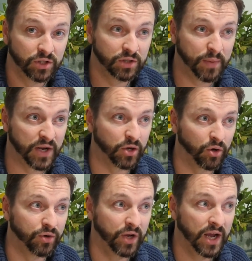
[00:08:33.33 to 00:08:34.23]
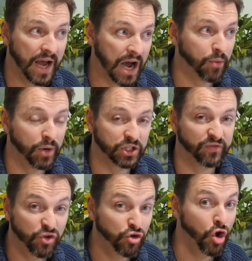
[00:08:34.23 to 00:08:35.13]
depending on how much
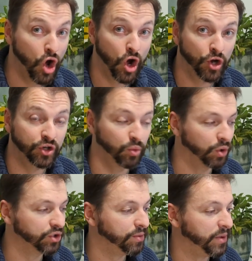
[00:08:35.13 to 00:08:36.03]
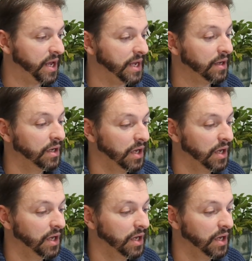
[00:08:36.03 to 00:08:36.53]
of a nerd you want to be.